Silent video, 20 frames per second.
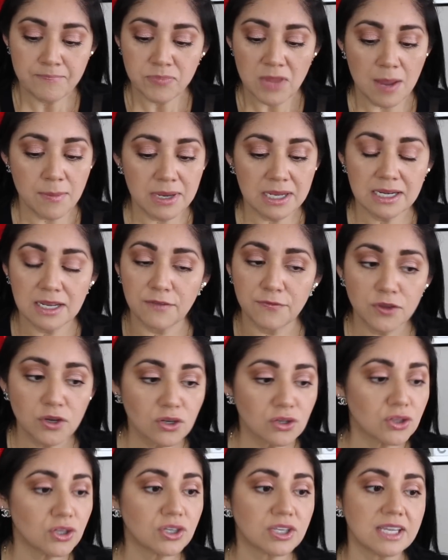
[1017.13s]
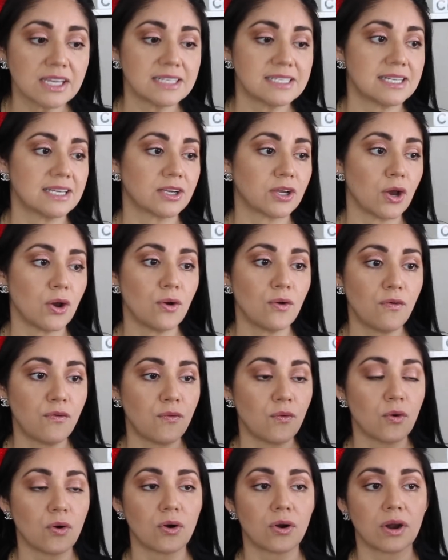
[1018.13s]
I mean, if you're looking to go
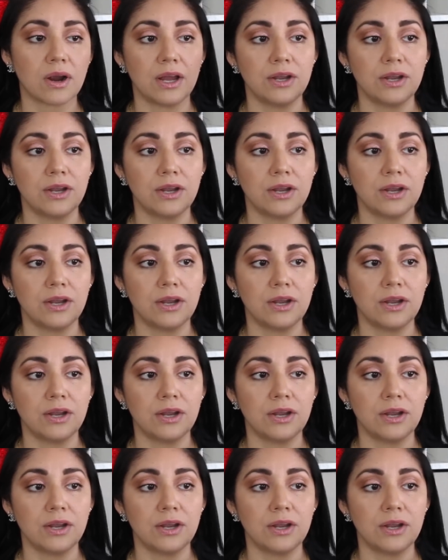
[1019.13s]
for